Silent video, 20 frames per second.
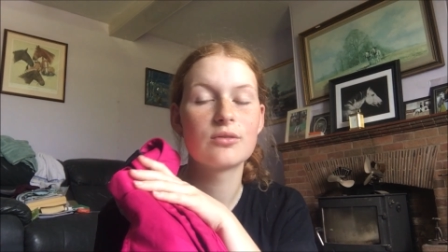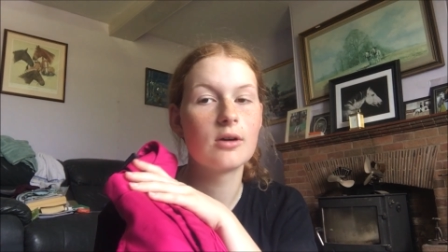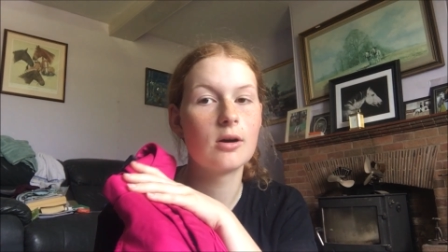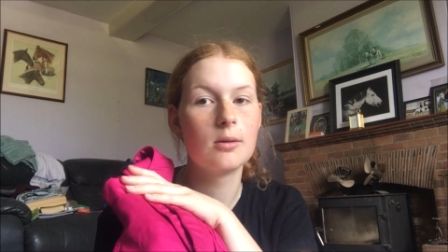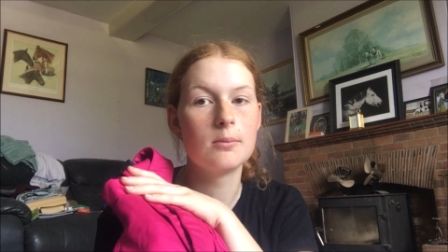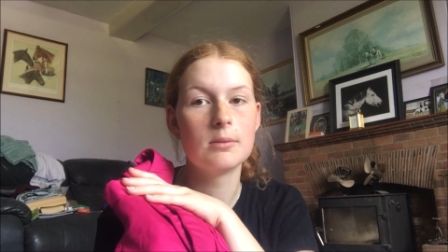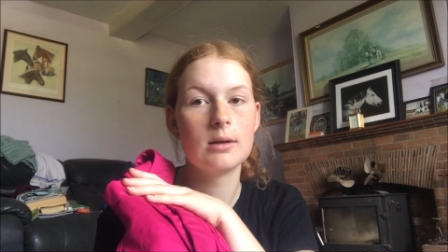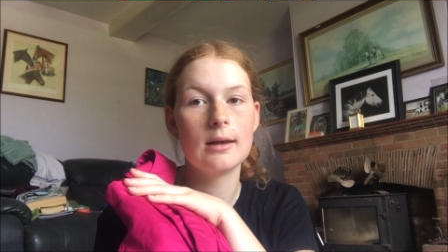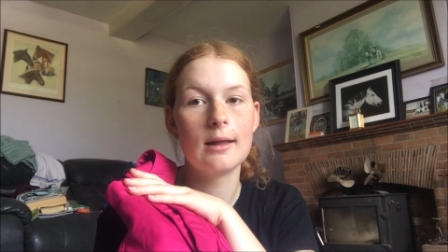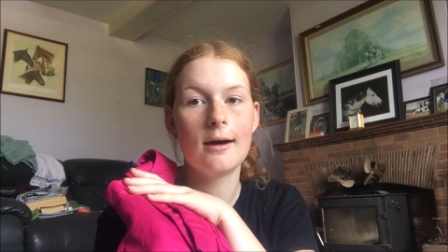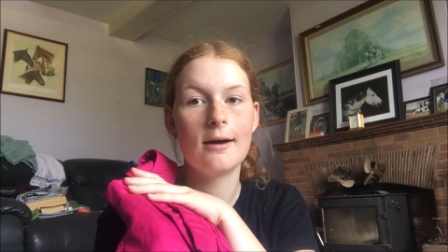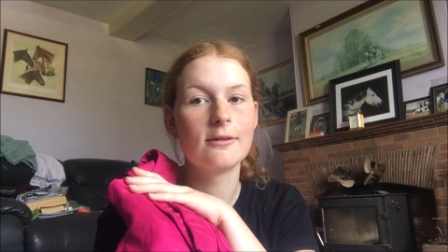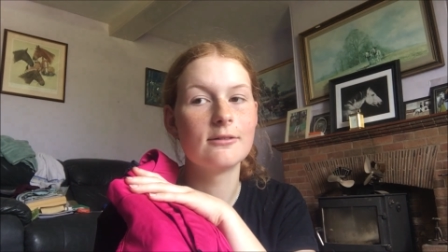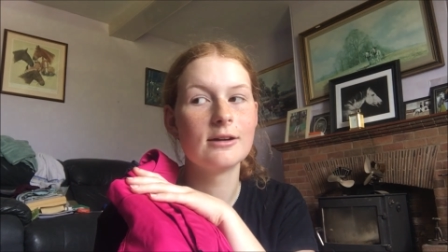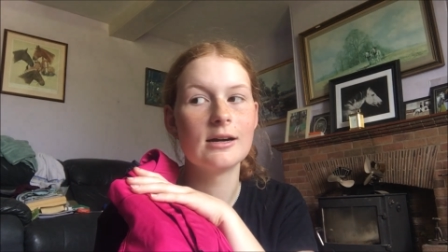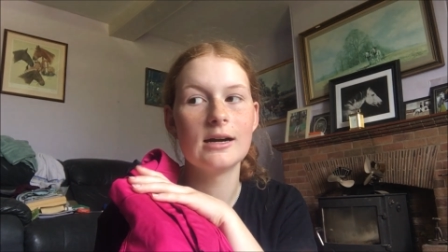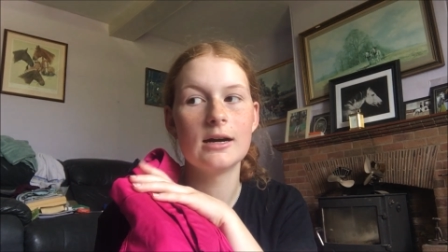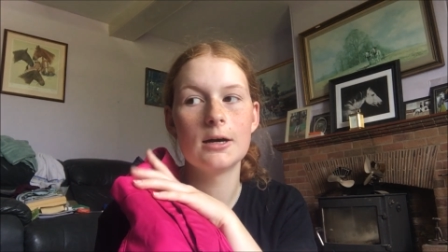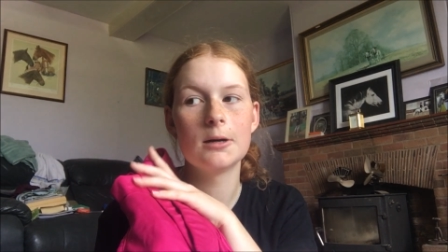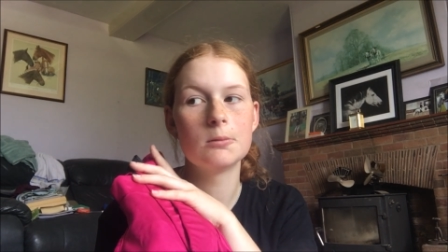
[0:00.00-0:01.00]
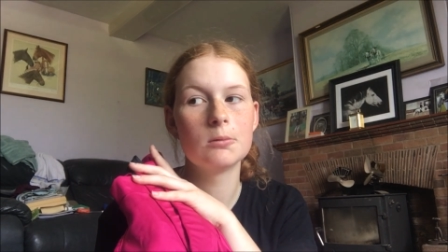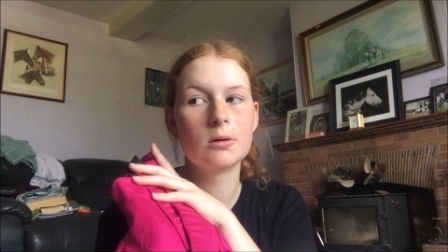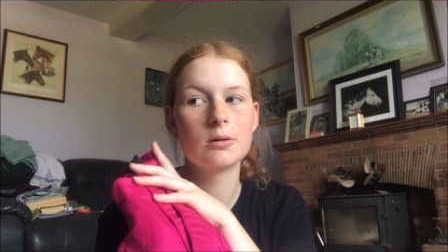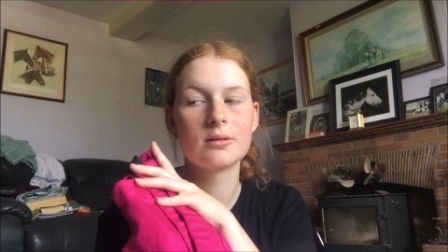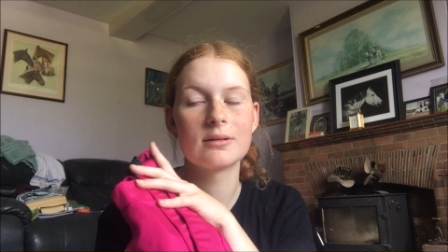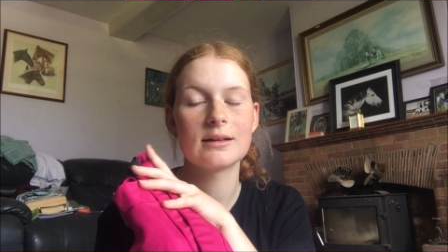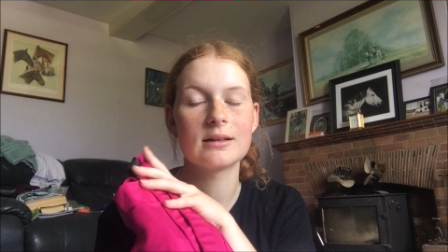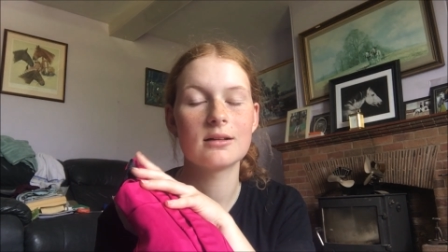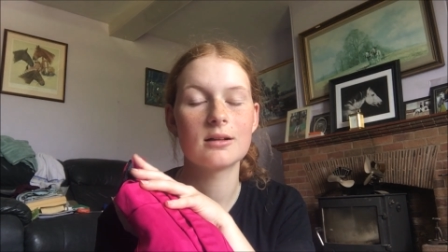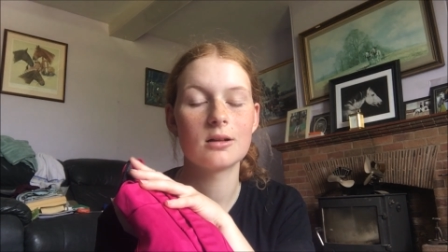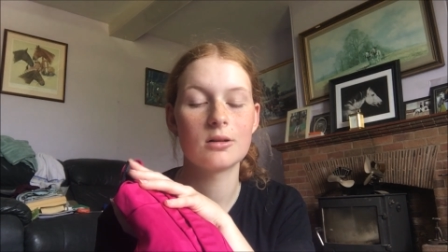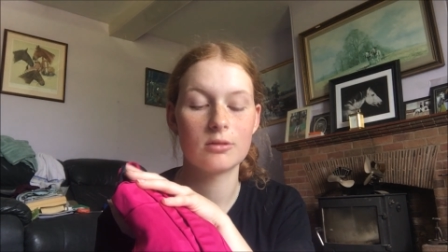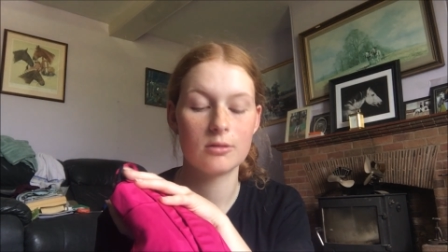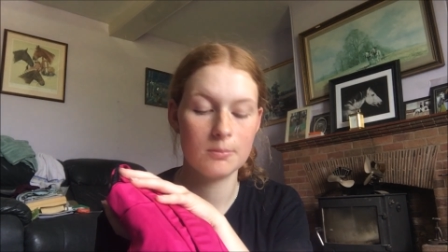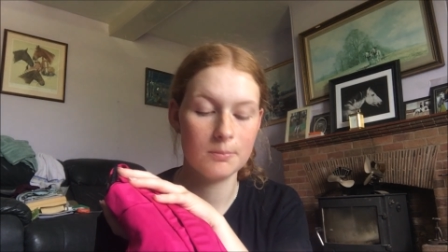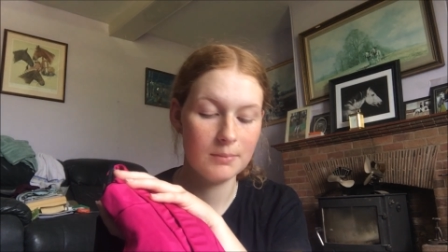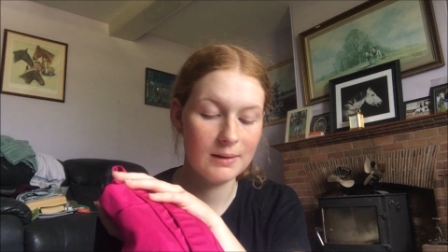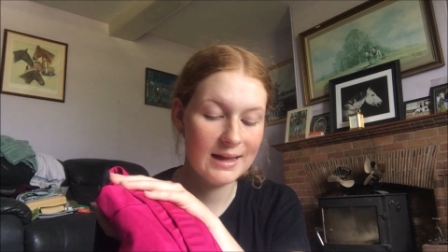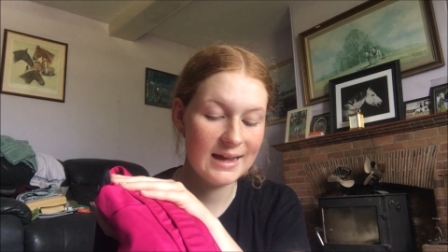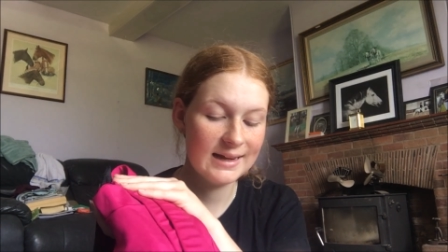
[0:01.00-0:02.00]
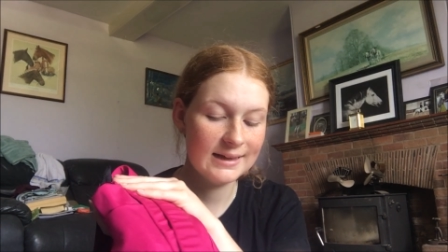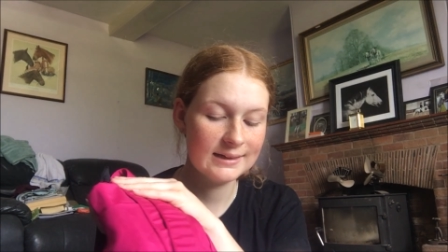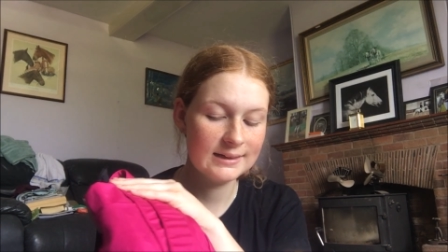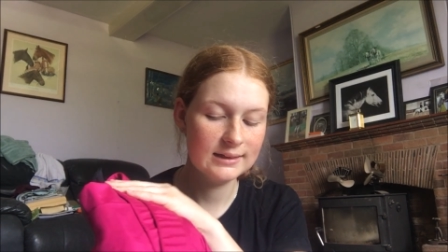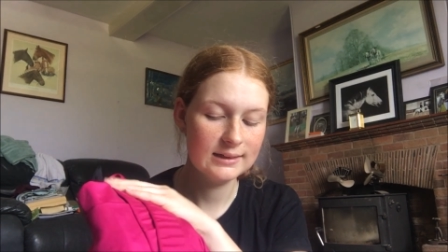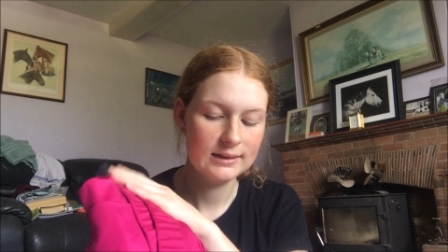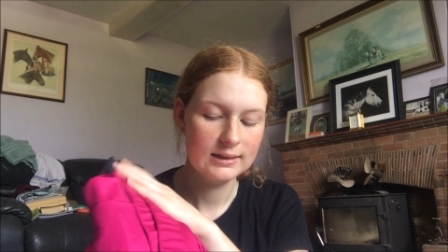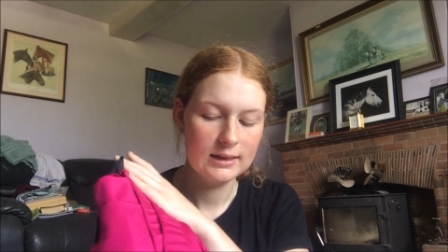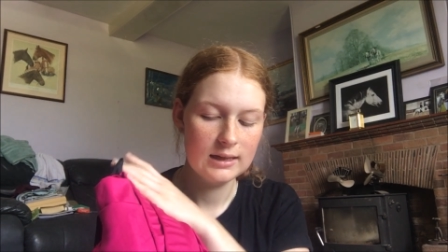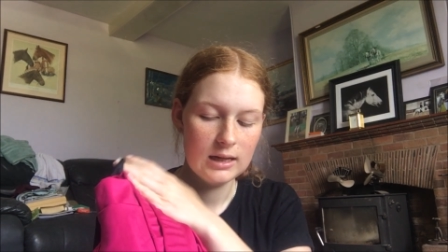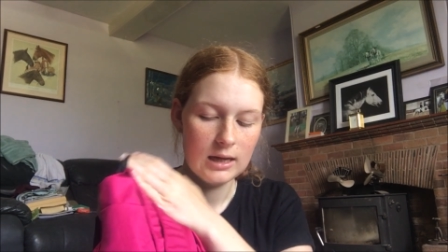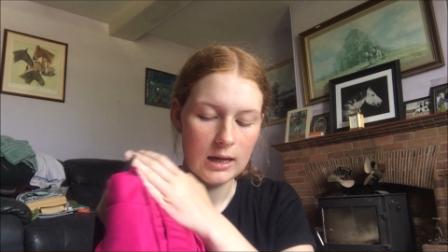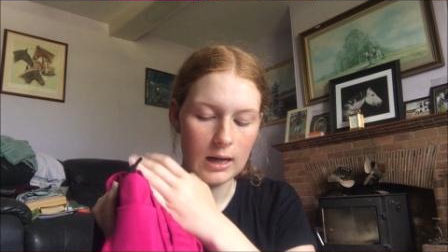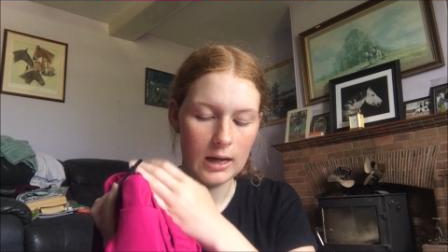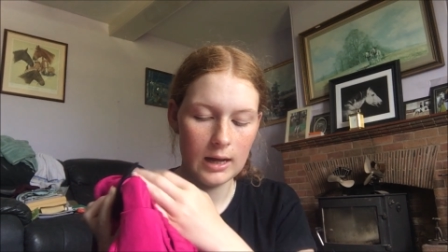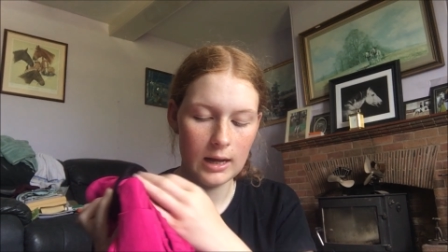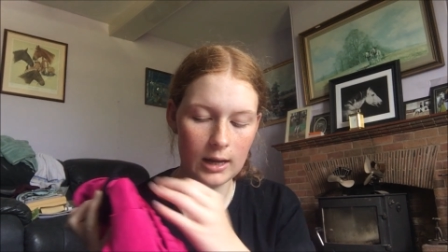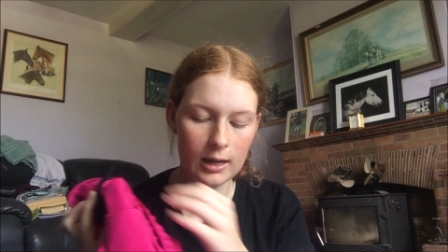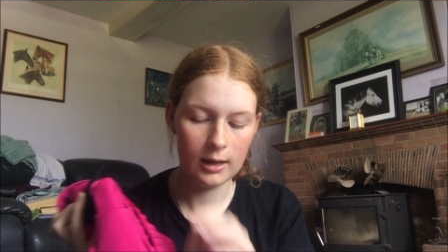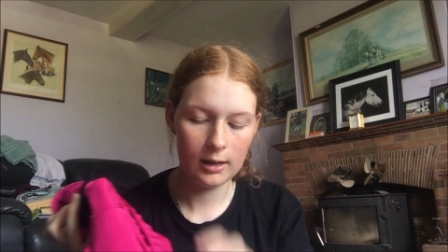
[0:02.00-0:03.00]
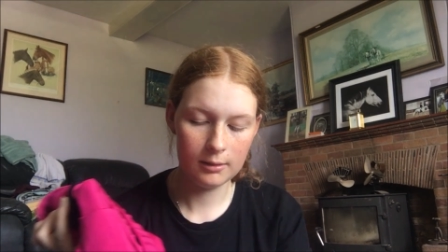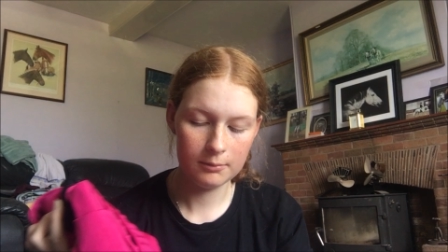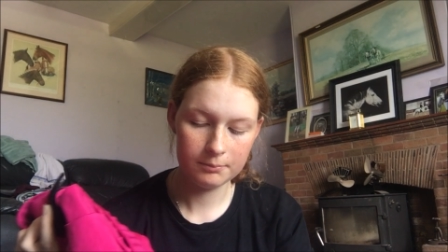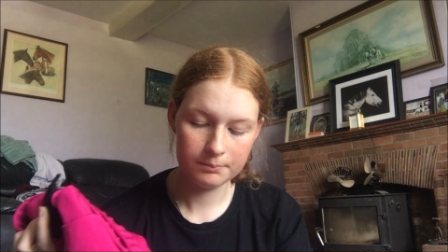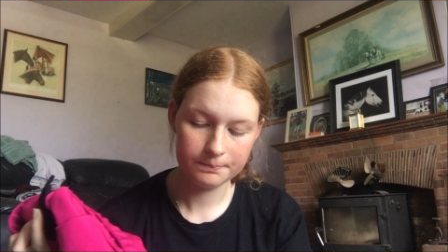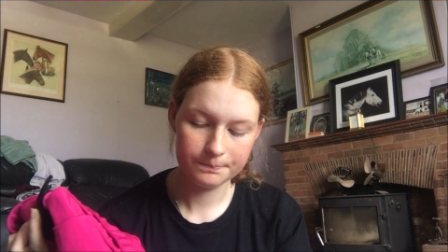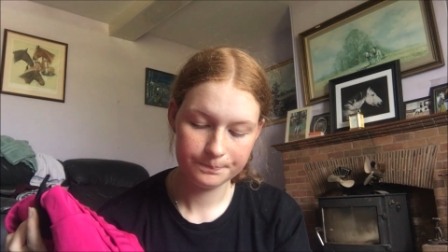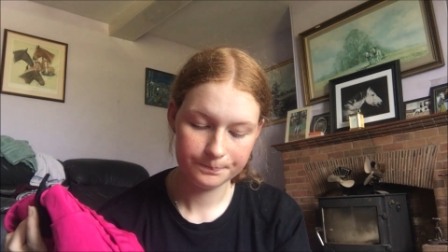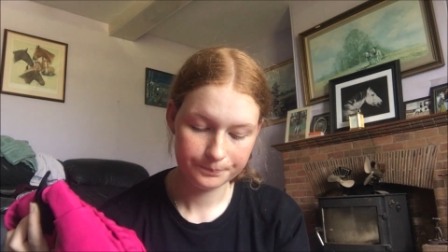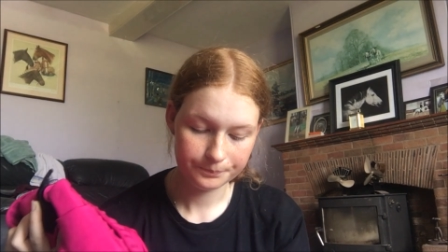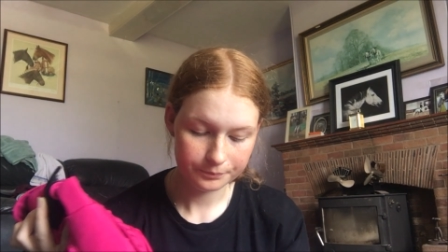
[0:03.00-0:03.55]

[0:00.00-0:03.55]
from Lara at World's Exclusive Bling. Um,